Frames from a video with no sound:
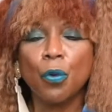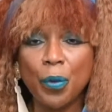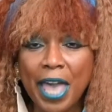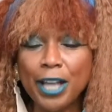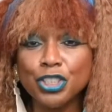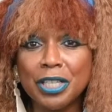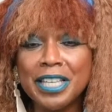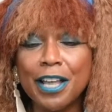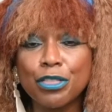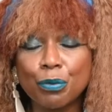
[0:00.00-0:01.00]
we actually
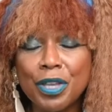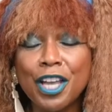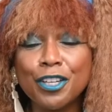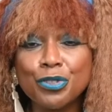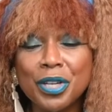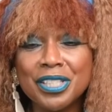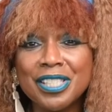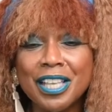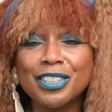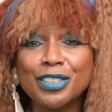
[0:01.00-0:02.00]
get
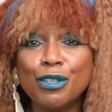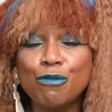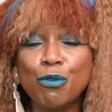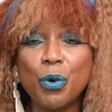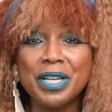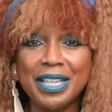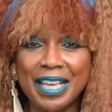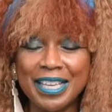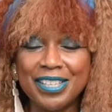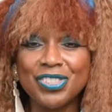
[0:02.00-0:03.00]
364
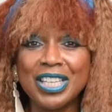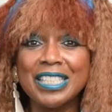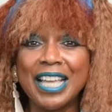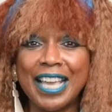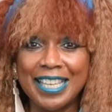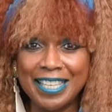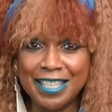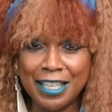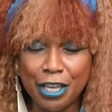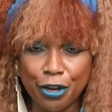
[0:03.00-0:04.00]
days in a
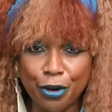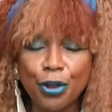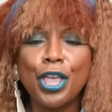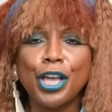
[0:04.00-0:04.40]
year.